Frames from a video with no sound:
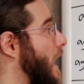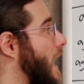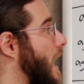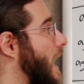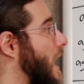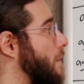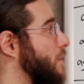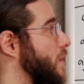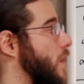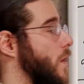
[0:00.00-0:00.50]

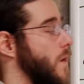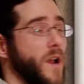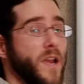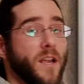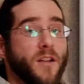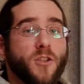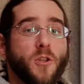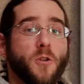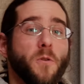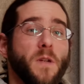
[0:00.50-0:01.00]
I'm
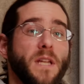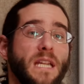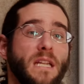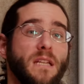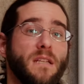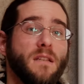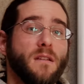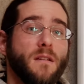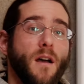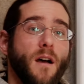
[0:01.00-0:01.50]
going to
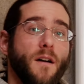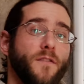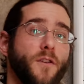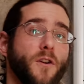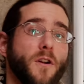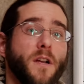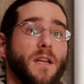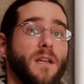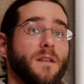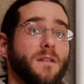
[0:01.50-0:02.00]
eat of
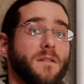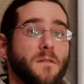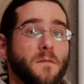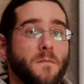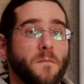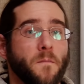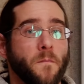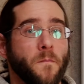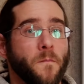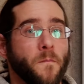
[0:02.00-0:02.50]
cookies.
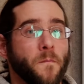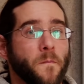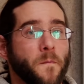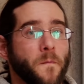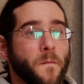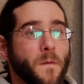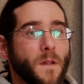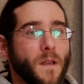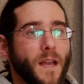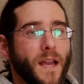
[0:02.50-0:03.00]

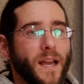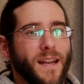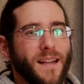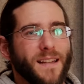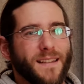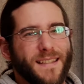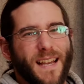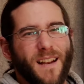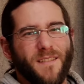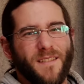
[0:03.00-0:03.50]
And
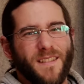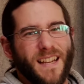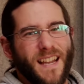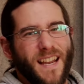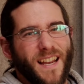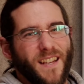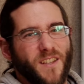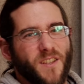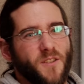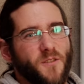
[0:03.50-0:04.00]
it sounds
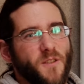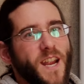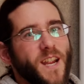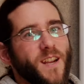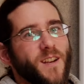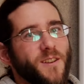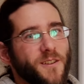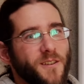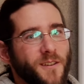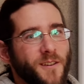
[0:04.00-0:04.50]
kind of
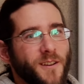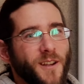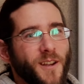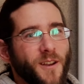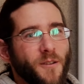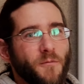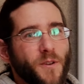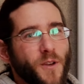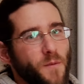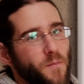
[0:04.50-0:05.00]
strange
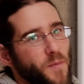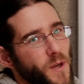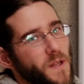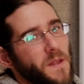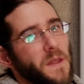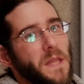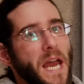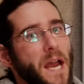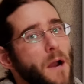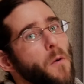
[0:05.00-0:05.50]
when you put
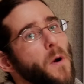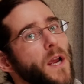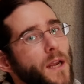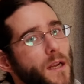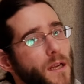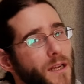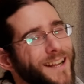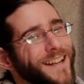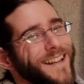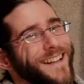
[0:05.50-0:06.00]
it that way,
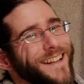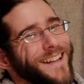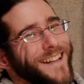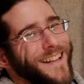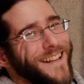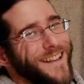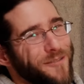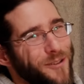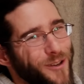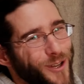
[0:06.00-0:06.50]

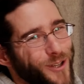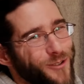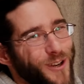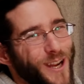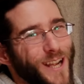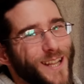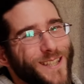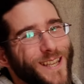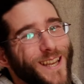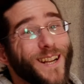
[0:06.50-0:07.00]
when you
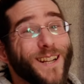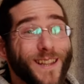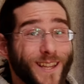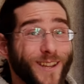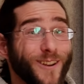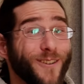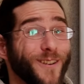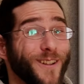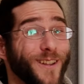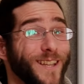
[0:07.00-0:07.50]
translate it
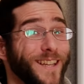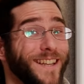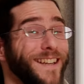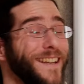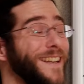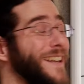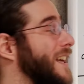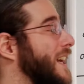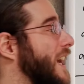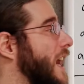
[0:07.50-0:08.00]
literally.
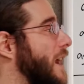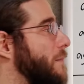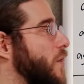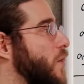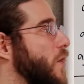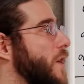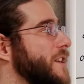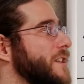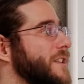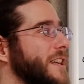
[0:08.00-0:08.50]
I'm
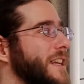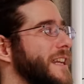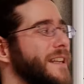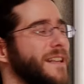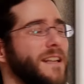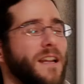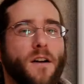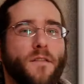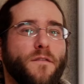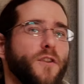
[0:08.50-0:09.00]
going to
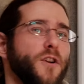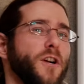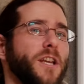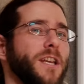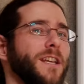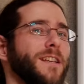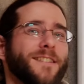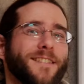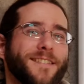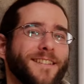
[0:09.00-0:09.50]
eat of
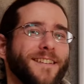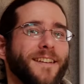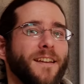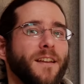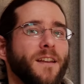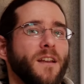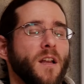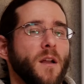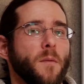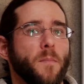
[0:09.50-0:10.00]
cookies.
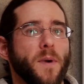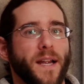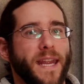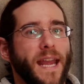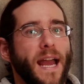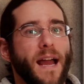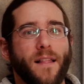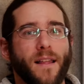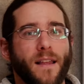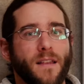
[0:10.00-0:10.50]
But
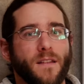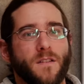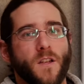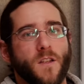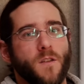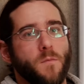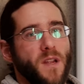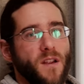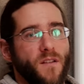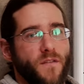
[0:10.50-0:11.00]
Gaelic is
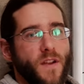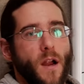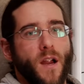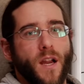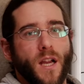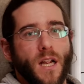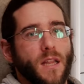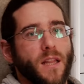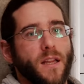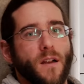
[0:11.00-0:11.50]
just being very
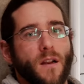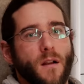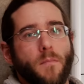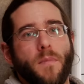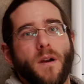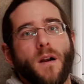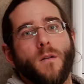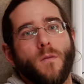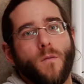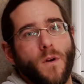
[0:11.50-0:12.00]
clear
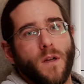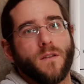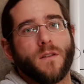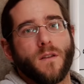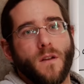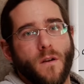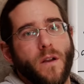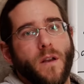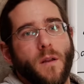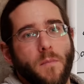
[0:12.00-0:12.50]
about what's
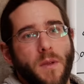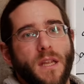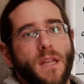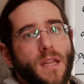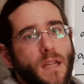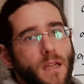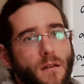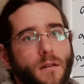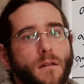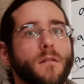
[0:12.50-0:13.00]
going to be
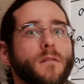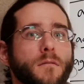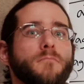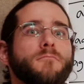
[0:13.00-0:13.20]
eaten.